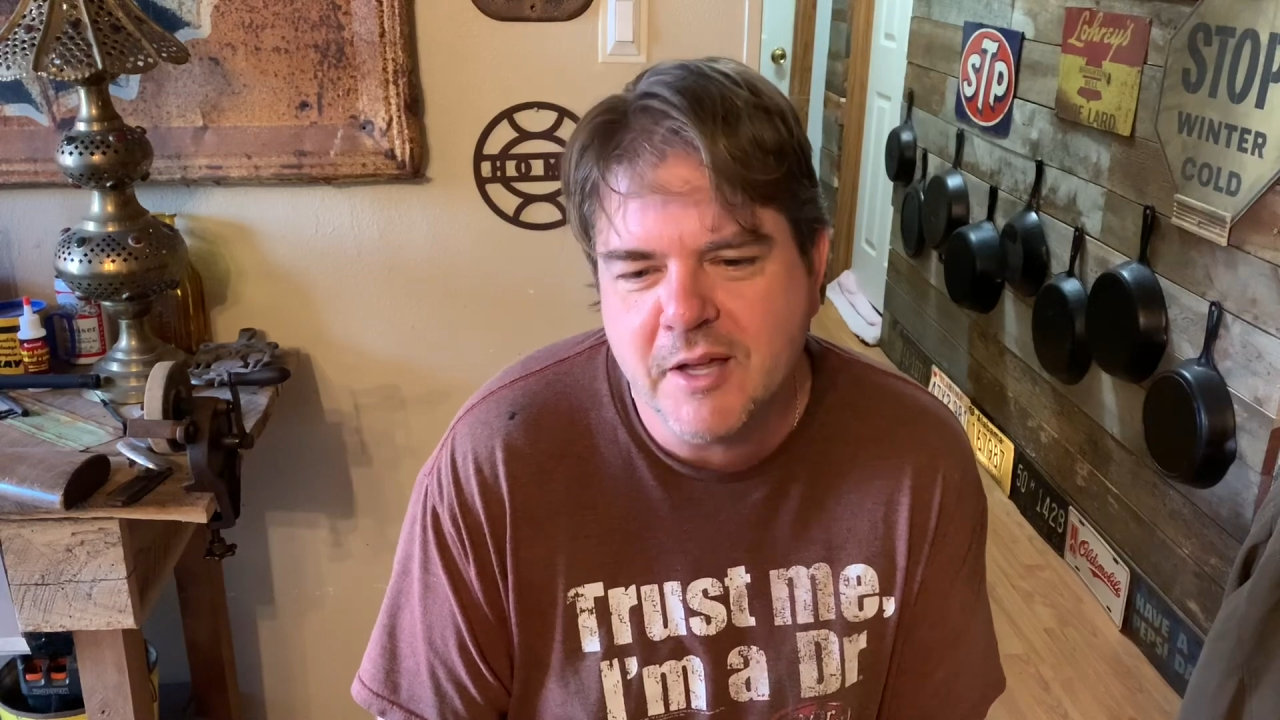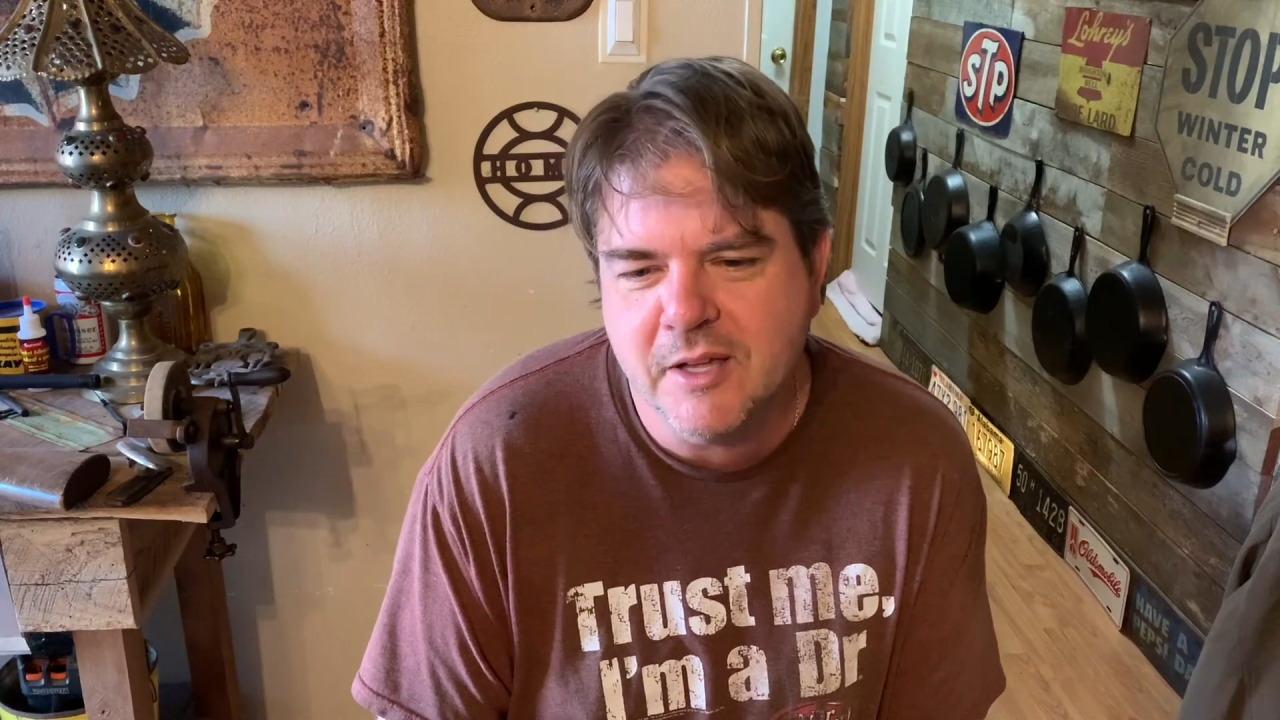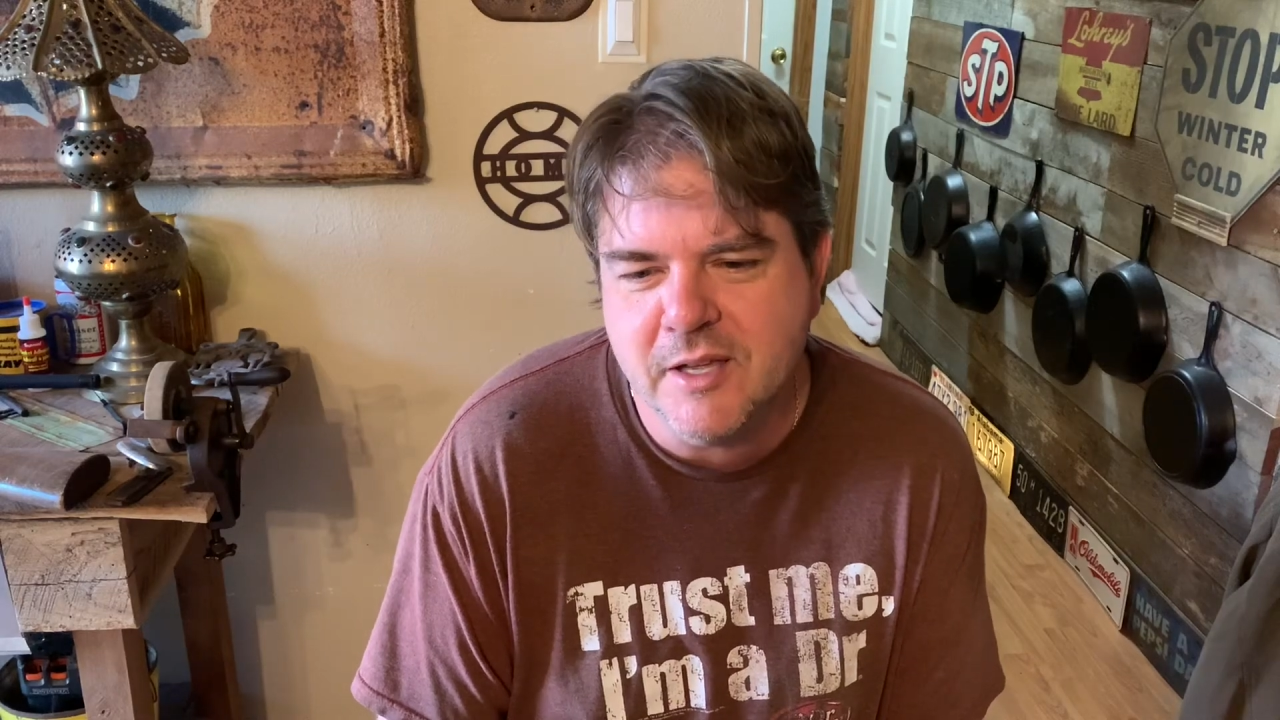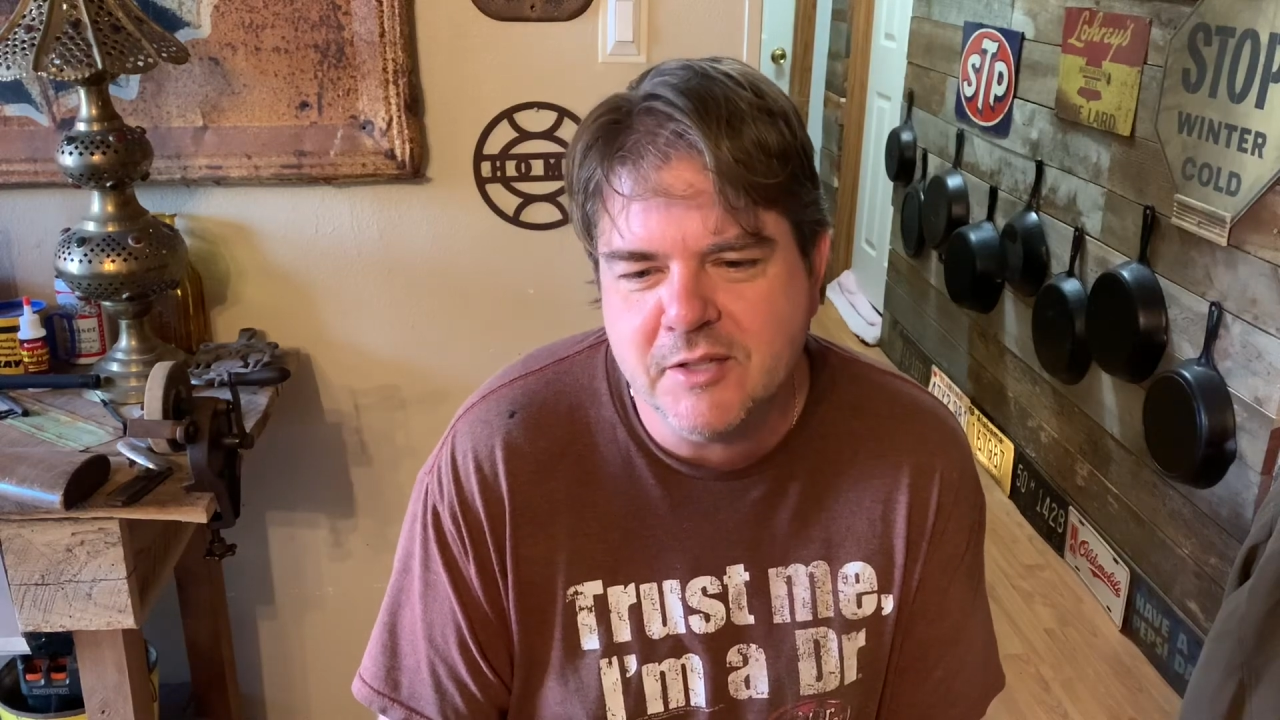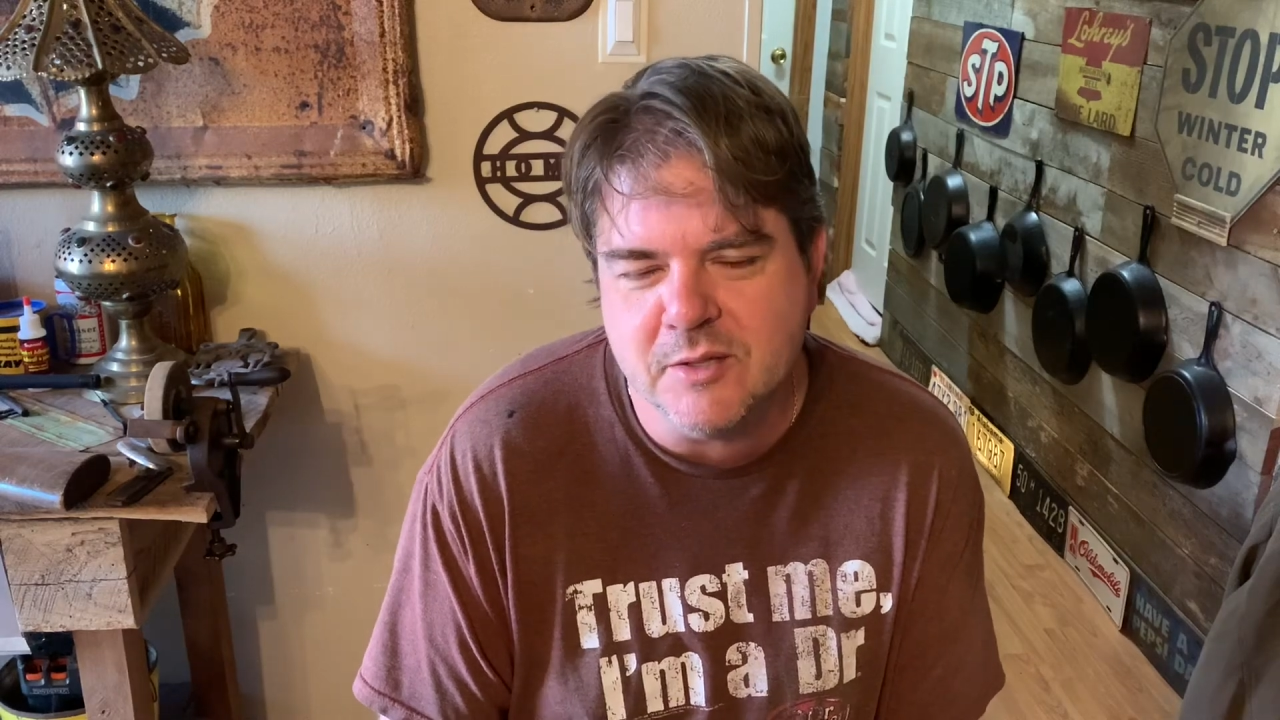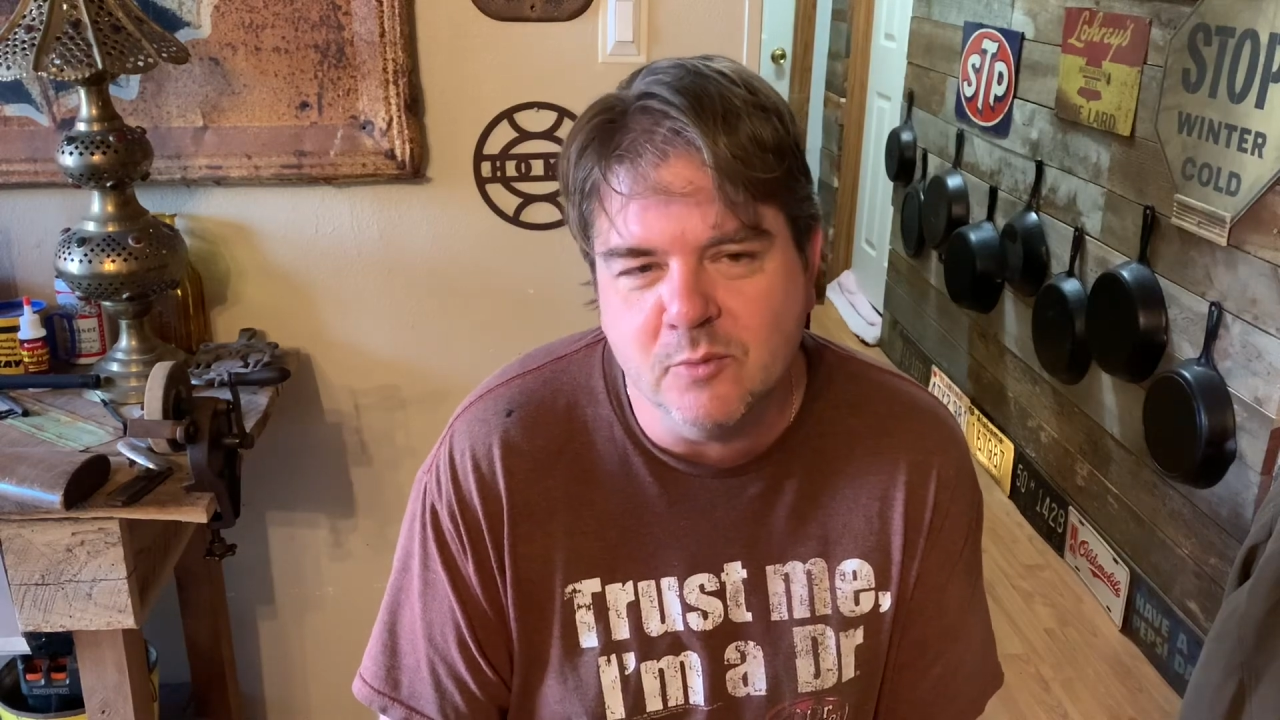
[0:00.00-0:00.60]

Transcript: cousin